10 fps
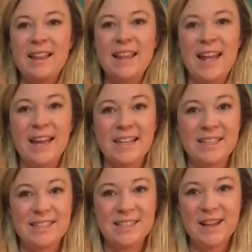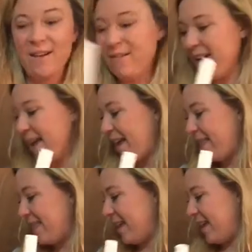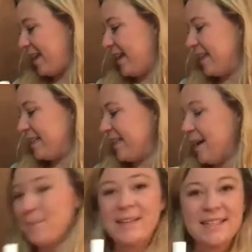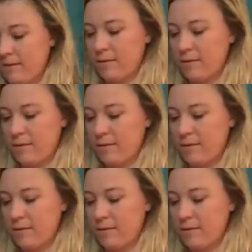Like so, and then tape it.